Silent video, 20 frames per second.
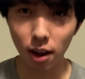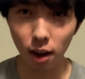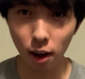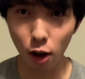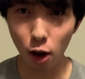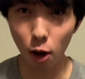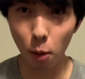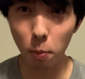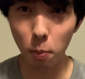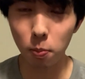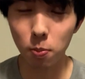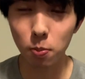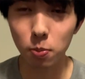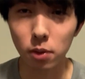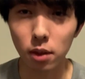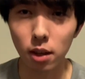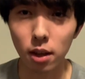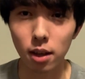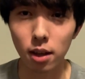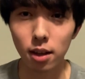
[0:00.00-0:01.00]
Um,
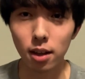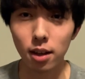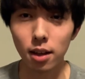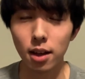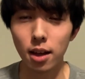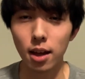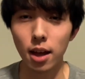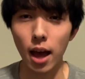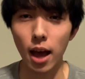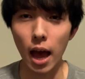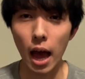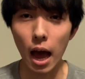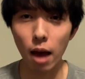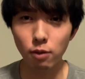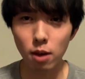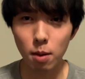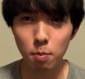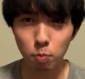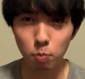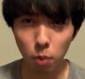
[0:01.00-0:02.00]
have
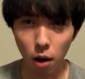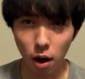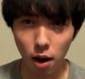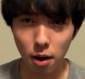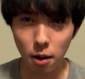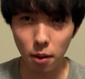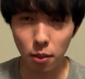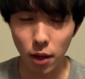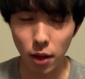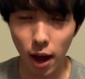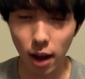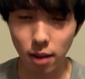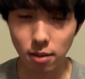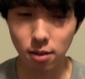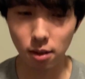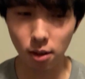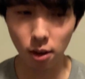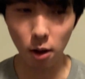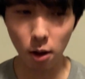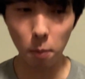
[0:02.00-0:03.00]
a butt that's,
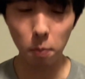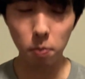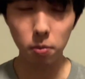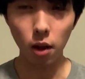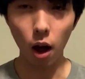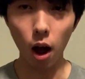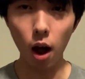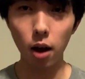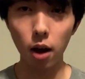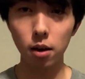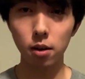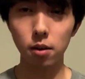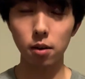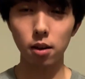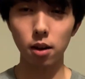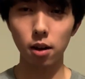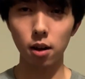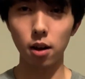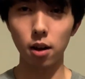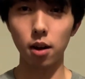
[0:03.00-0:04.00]
um, not,
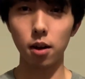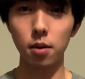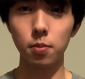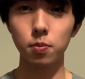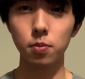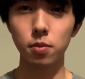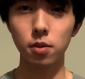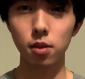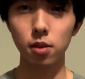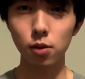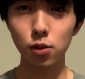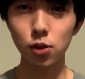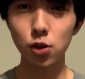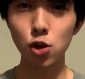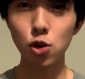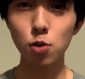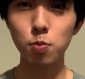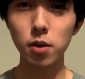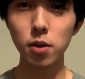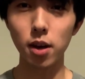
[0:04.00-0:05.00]
uh,
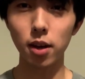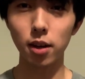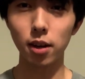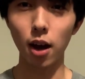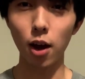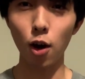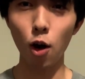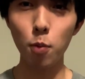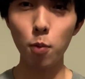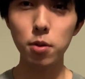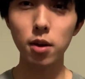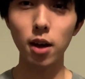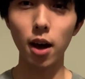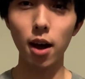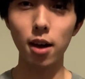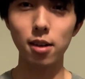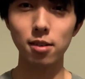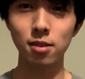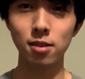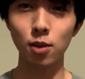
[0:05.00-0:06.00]
too big. I hope you
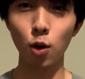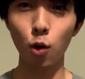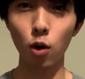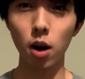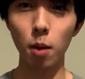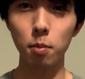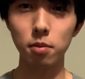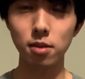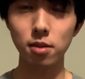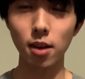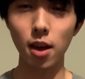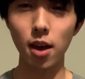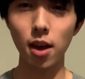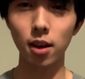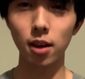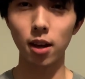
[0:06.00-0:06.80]
guys know what I'm saying.